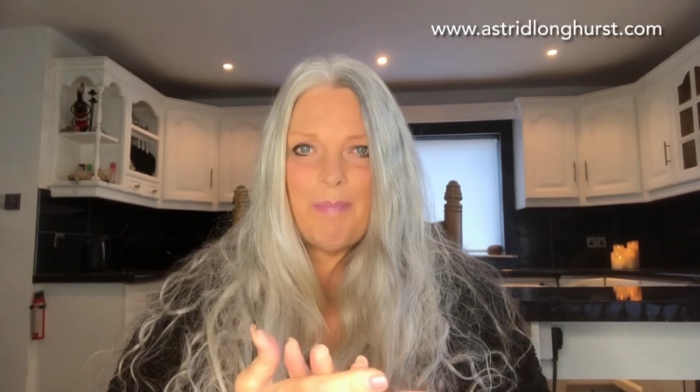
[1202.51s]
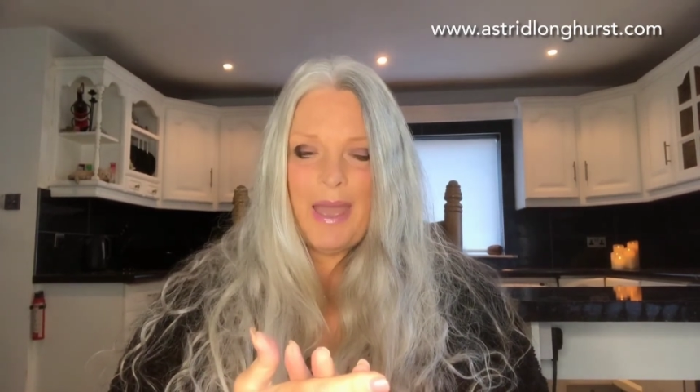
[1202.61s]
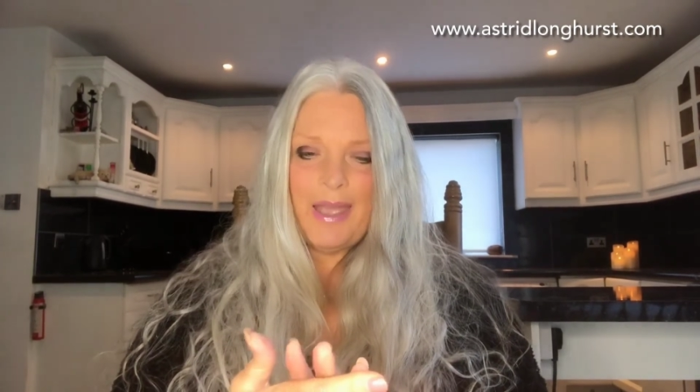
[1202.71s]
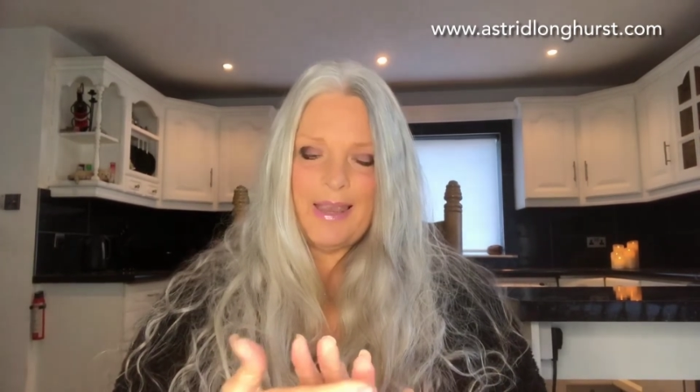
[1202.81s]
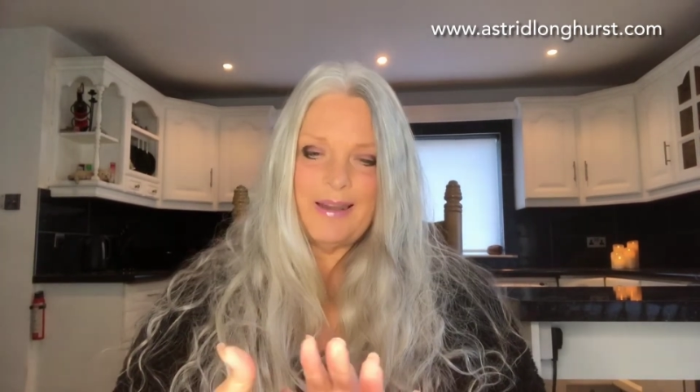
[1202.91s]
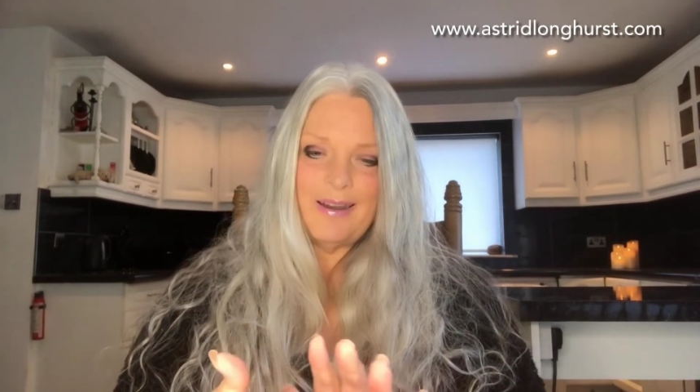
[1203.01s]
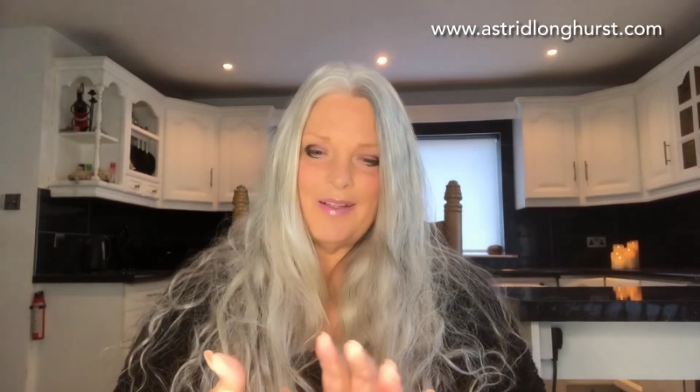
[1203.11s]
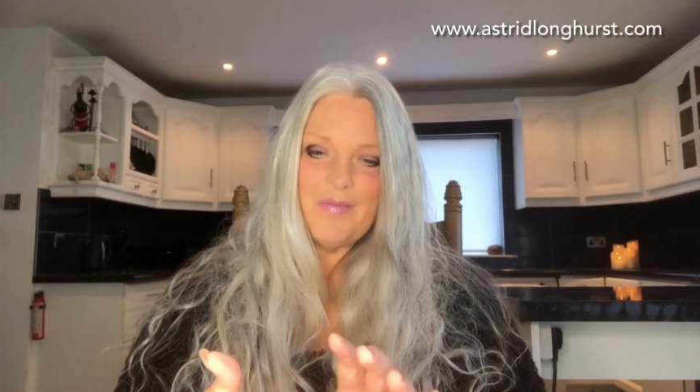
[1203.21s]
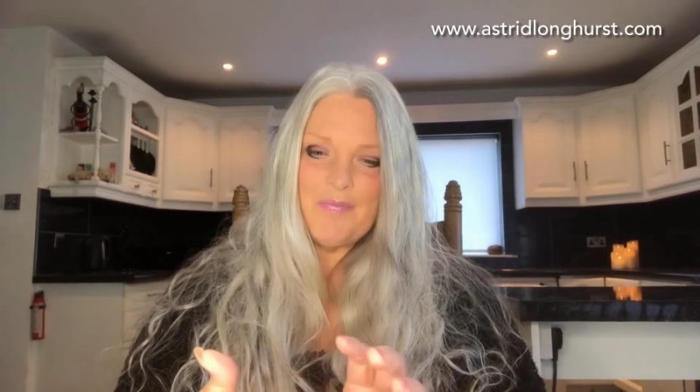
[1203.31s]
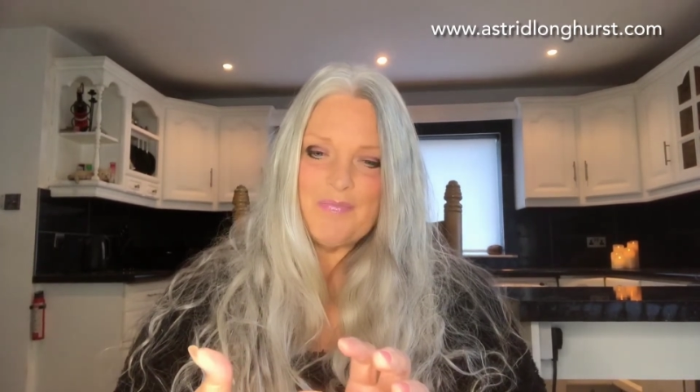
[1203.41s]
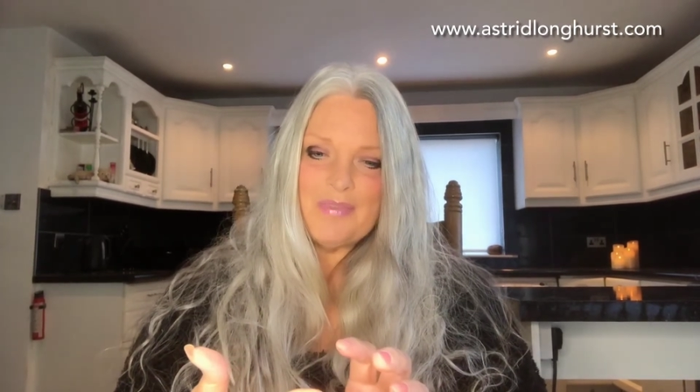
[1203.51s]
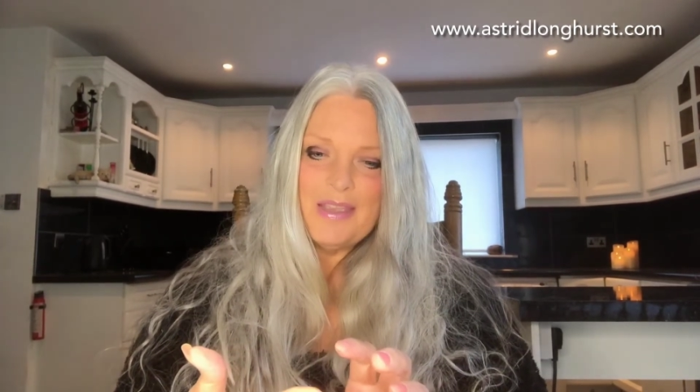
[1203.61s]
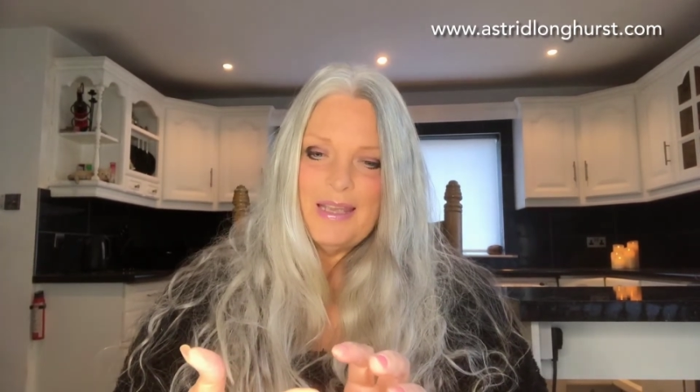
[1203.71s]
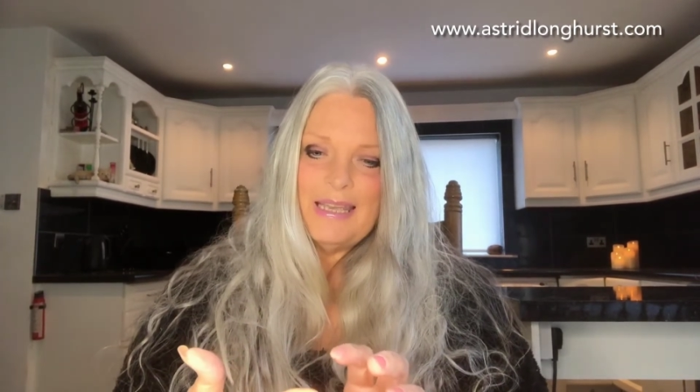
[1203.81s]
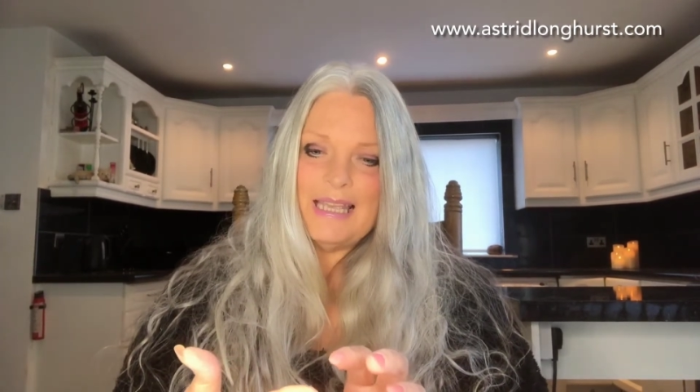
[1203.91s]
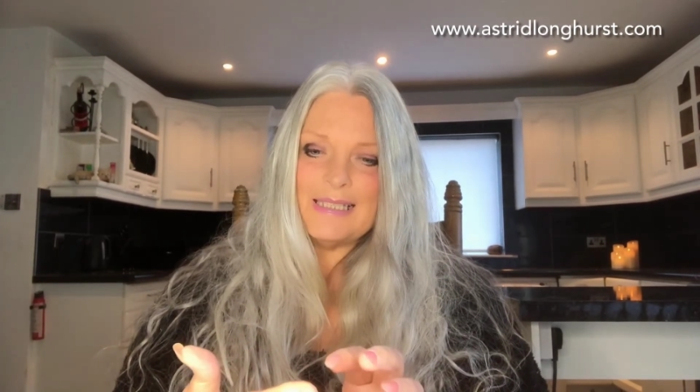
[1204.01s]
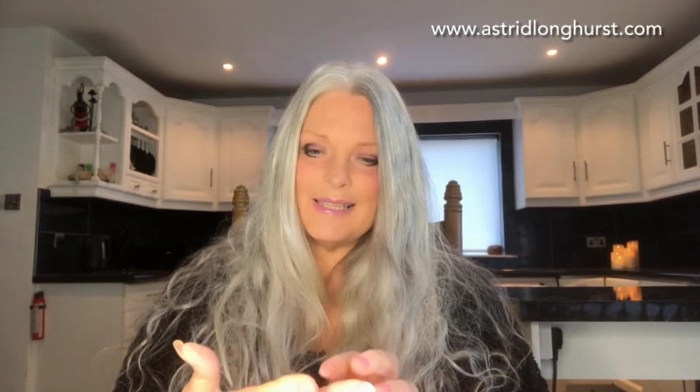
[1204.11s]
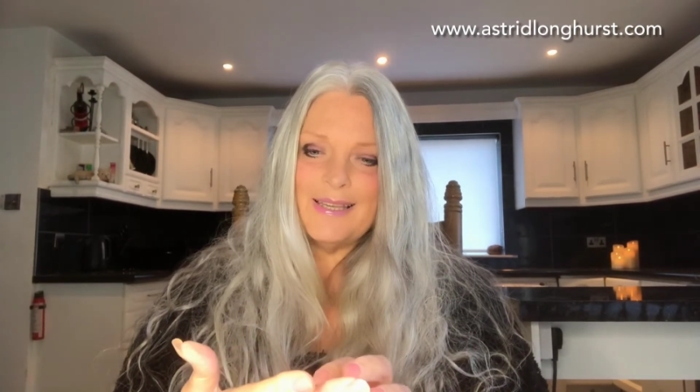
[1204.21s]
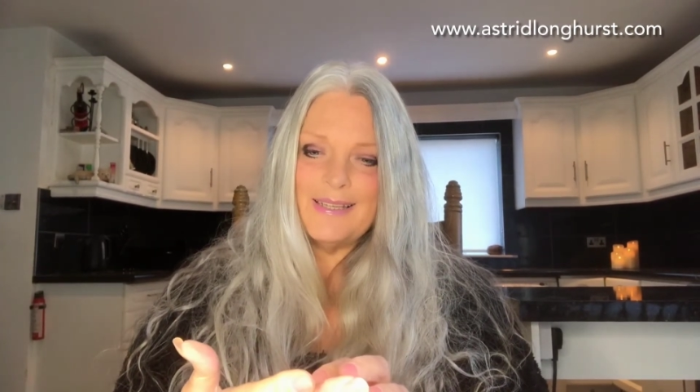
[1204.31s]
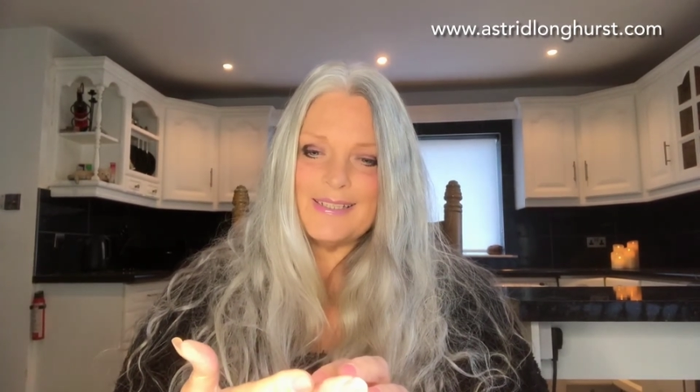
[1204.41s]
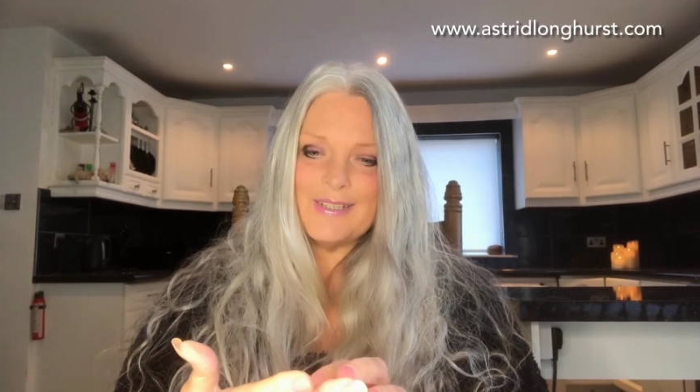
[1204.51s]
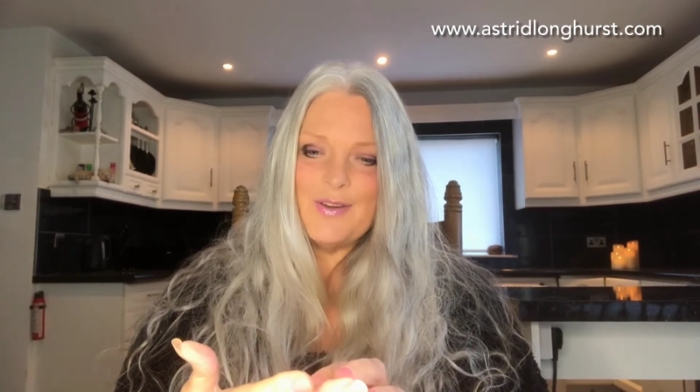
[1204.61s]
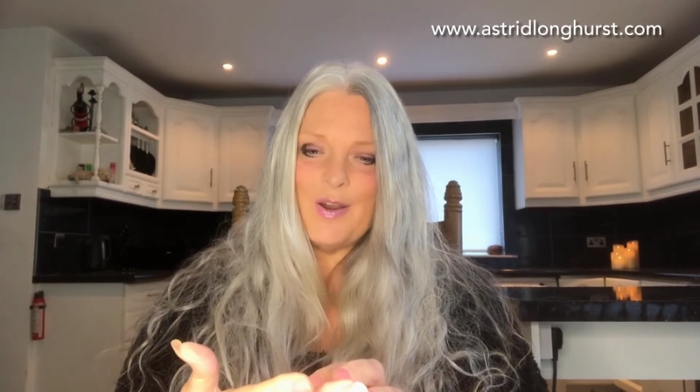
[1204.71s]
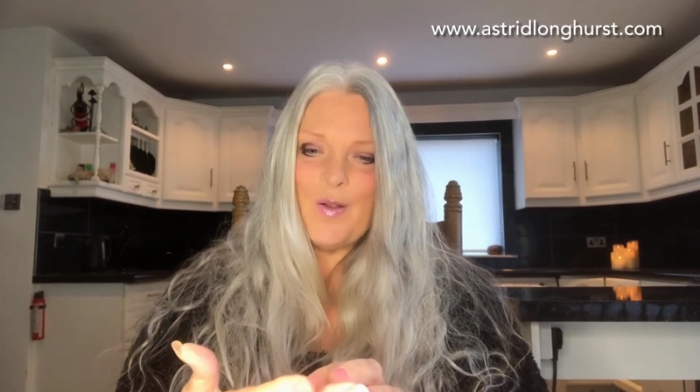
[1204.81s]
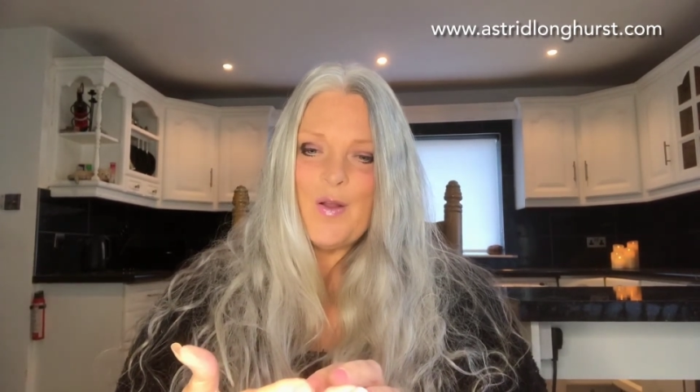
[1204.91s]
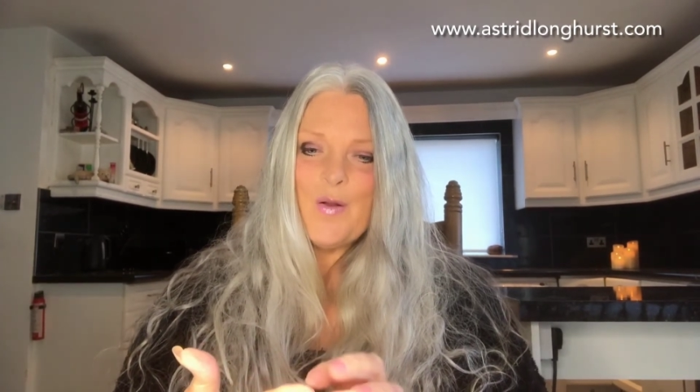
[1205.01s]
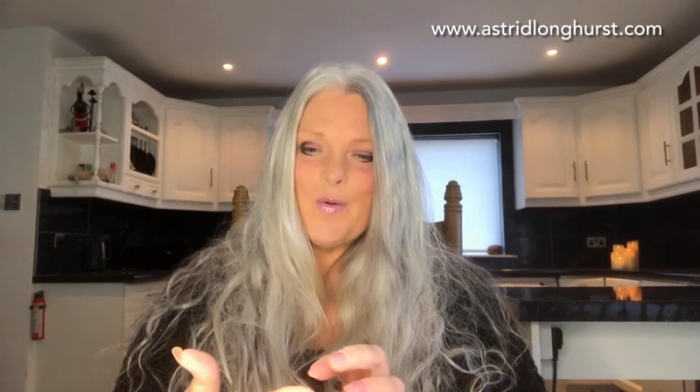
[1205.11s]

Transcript: pain is that, you know,